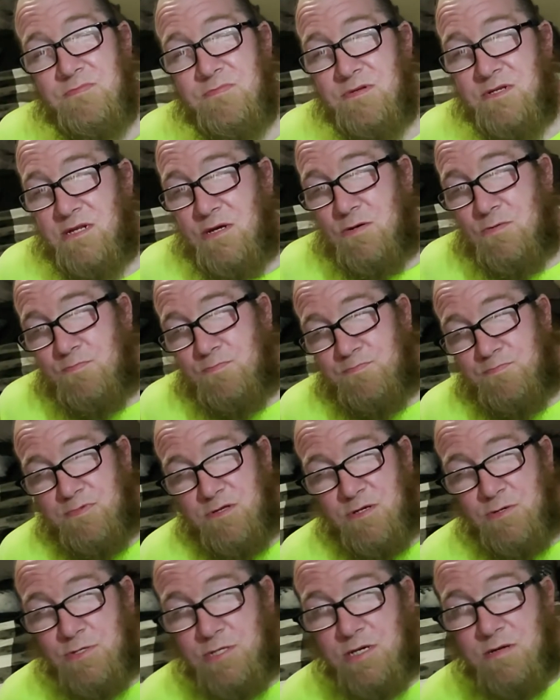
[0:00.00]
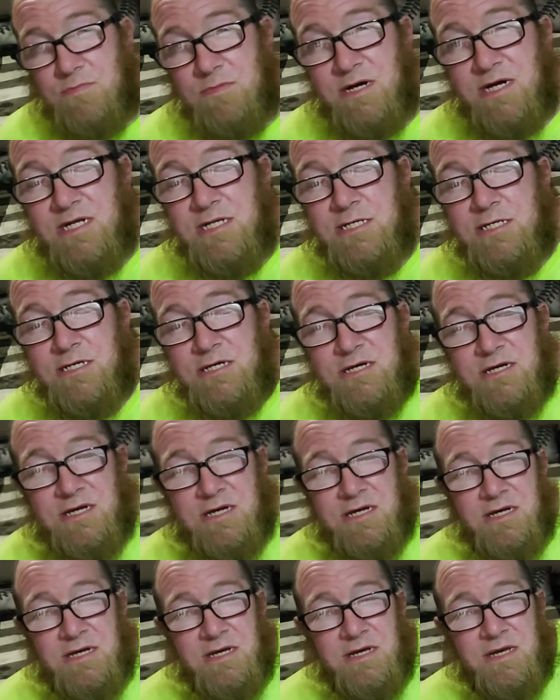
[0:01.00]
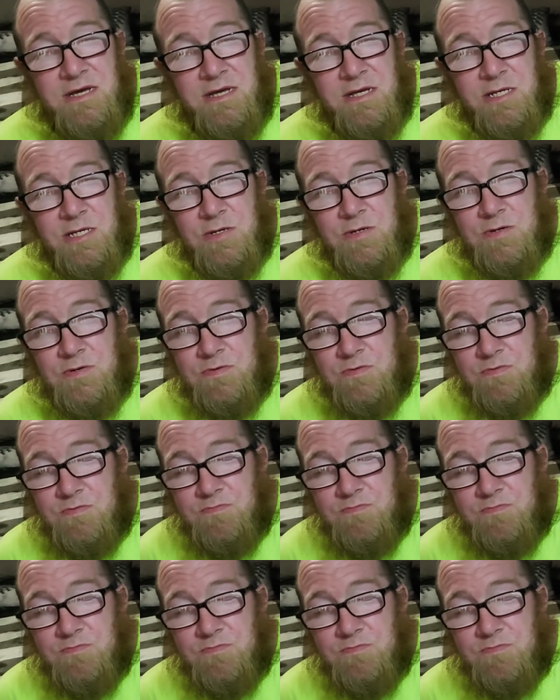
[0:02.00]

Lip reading: don't do so much. So